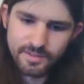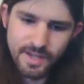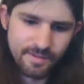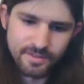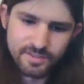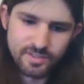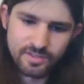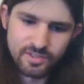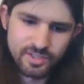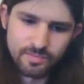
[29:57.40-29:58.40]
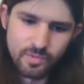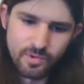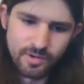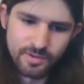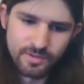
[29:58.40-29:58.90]
yeah, this just
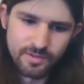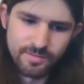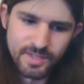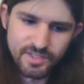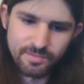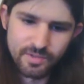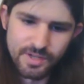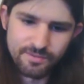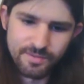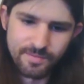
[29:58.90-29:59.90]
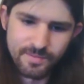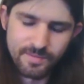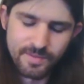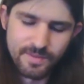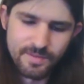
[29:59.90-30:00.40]
more amazing playing
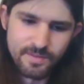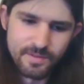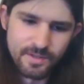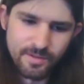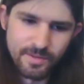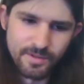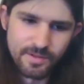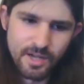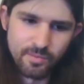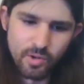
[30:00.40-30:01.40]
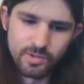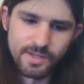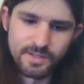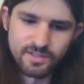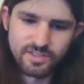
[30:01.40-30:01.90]
from, you know, the Hellborg
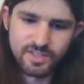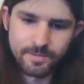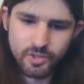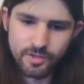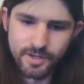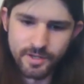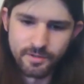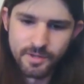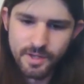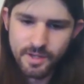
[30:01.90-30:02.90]
Lane and Snipe trio.